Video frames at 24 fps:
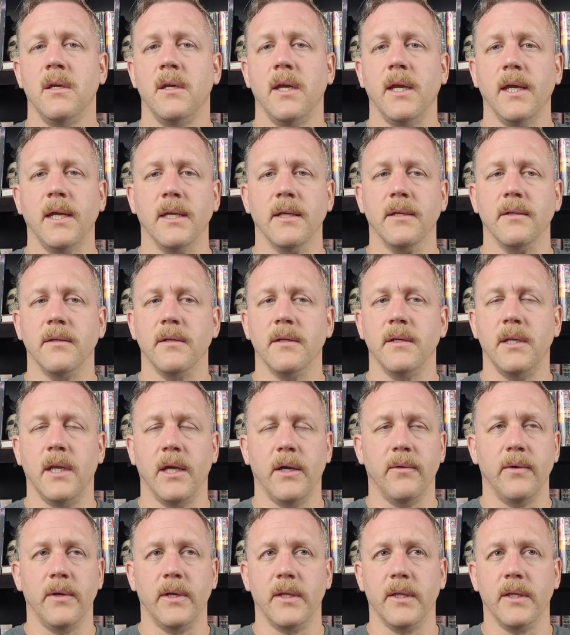and
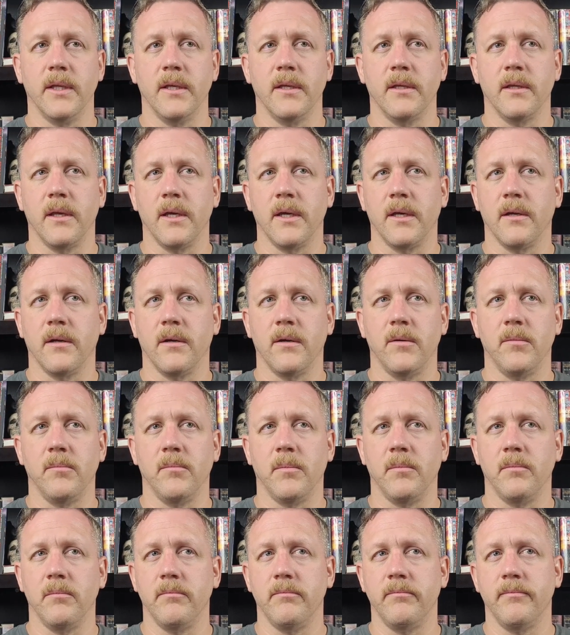knowing that
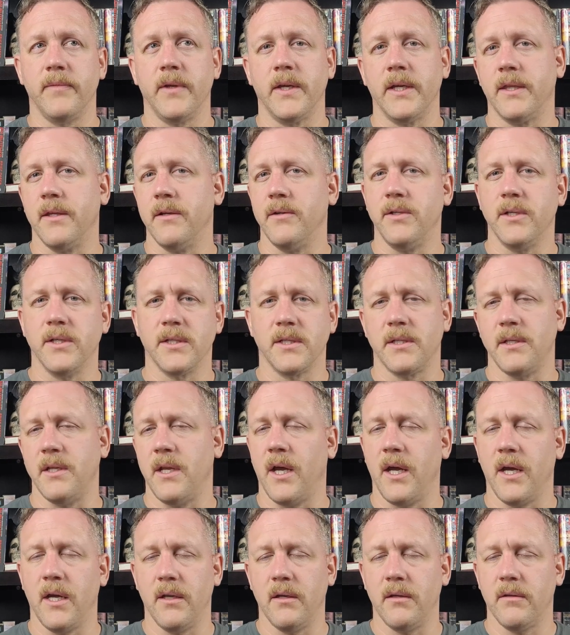they're just
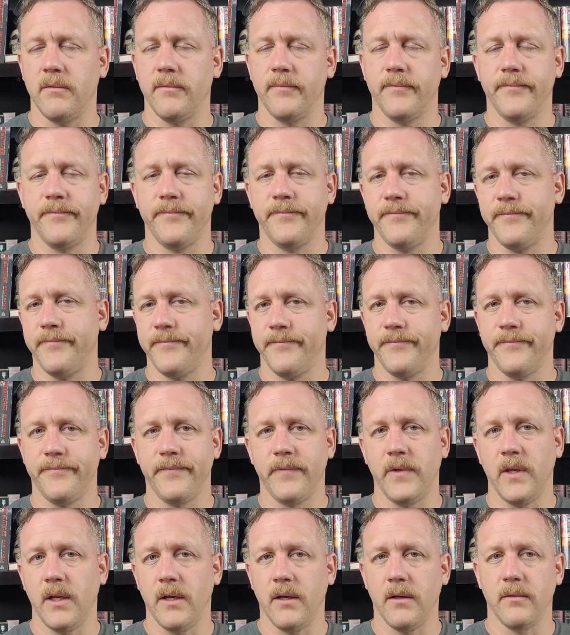not,
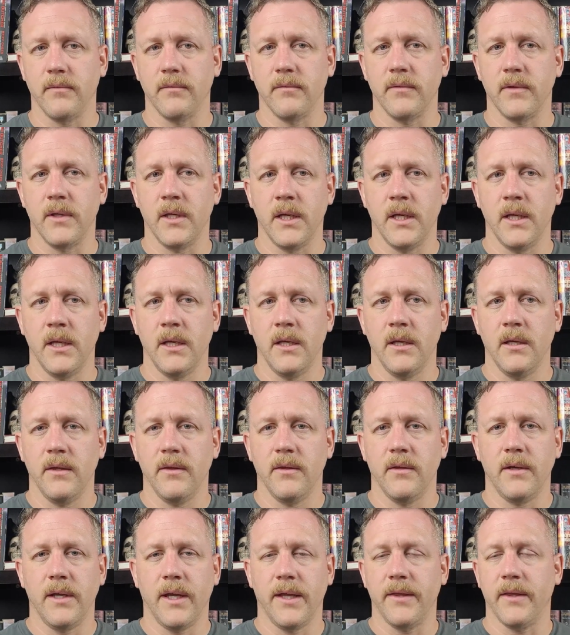they're
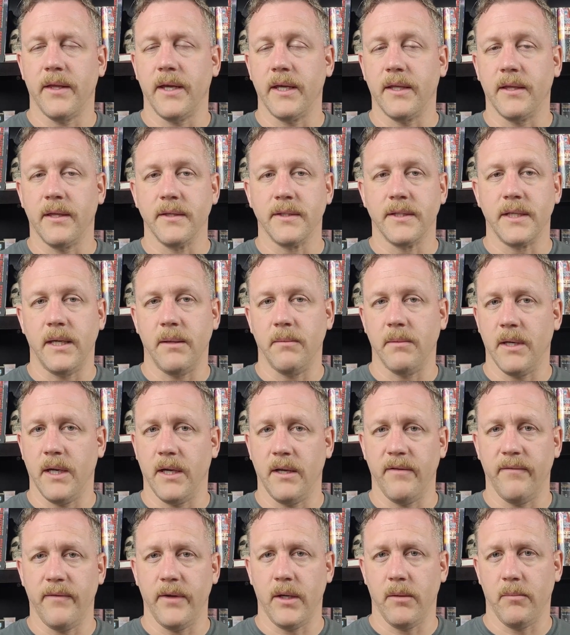not like the same
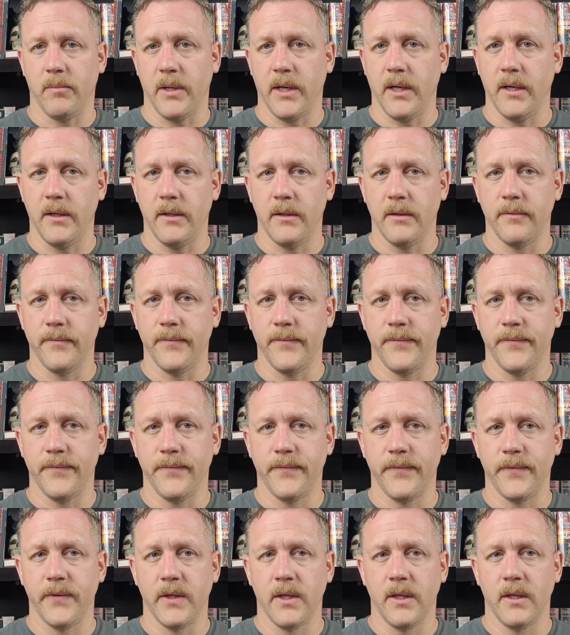kind of vampire,
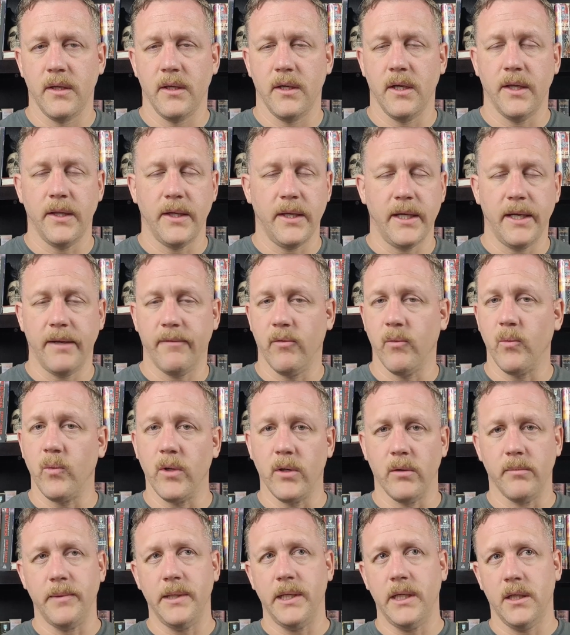and they never
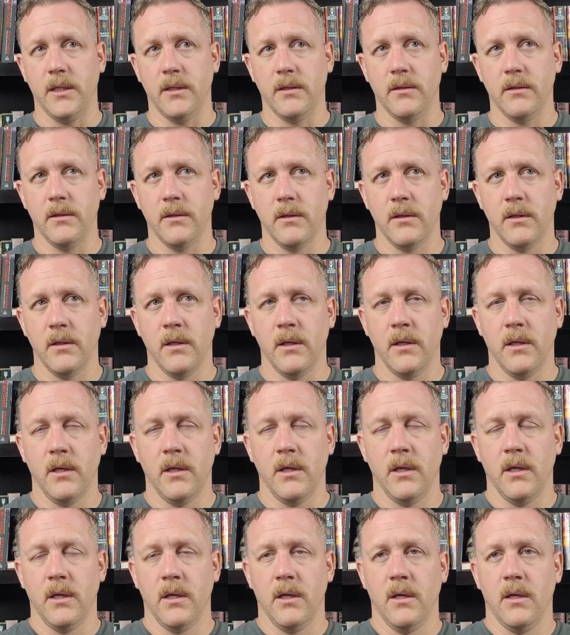will be.
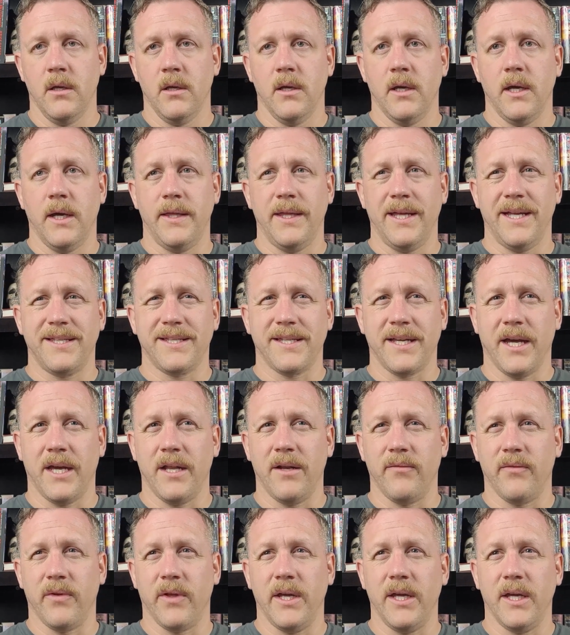And that's
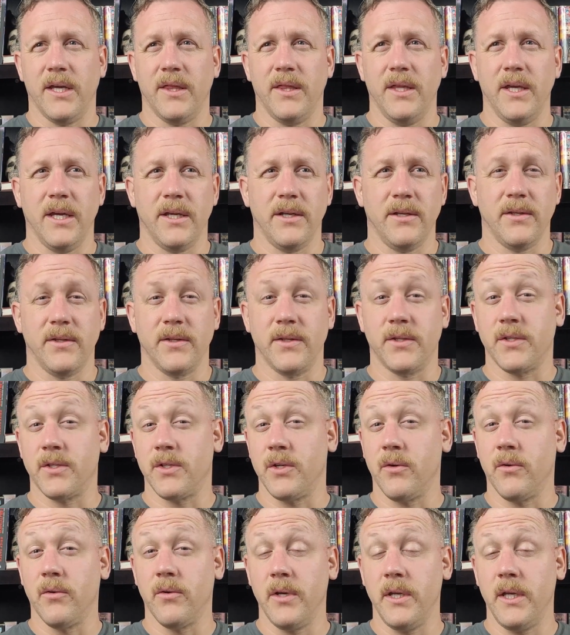kind of like the end of the
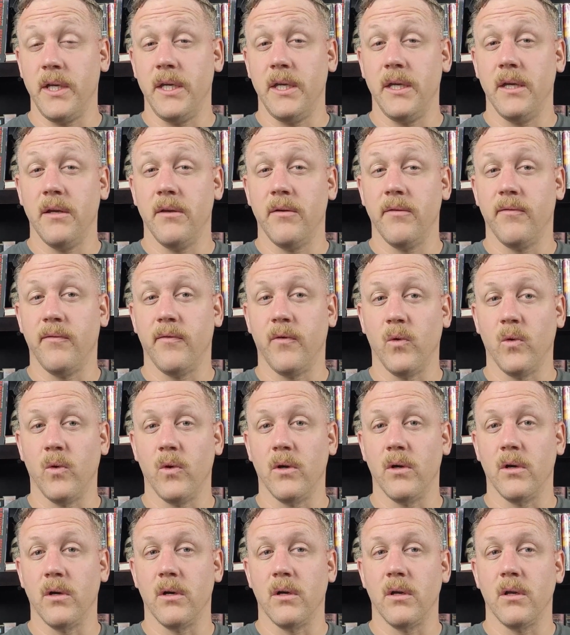story
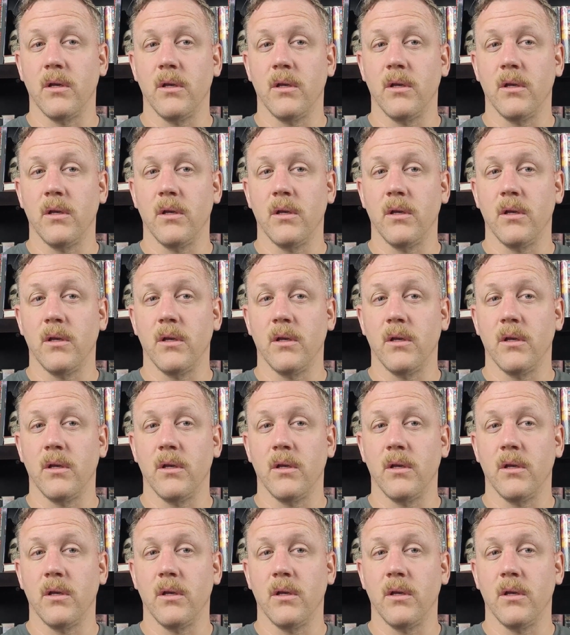for